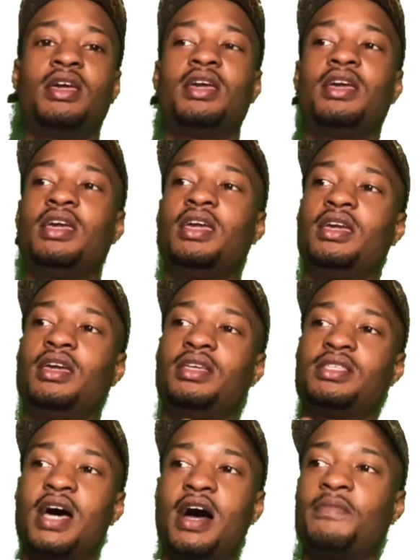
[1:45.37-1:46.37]
He
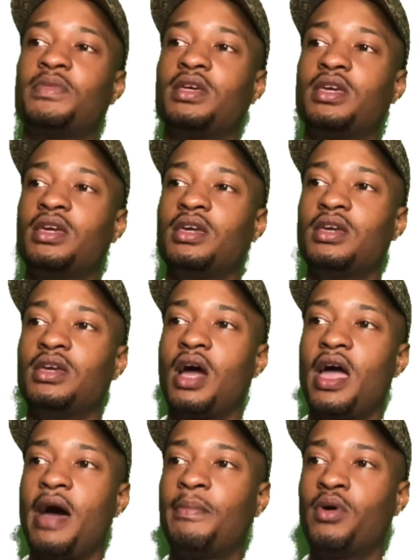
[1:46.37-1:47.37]
topped the
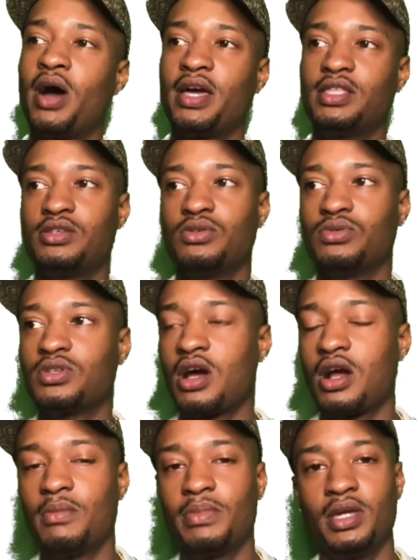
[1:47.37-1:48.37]
Apple iTunes
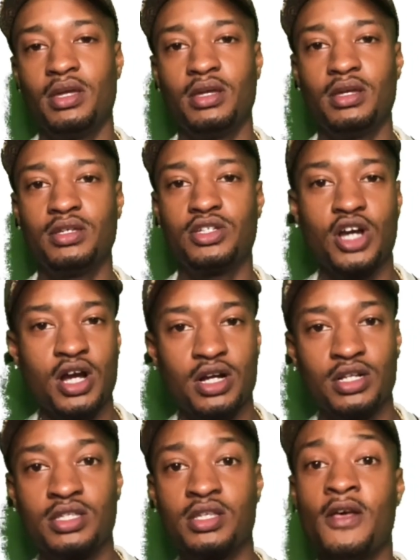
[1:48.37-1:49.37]
R&B charts.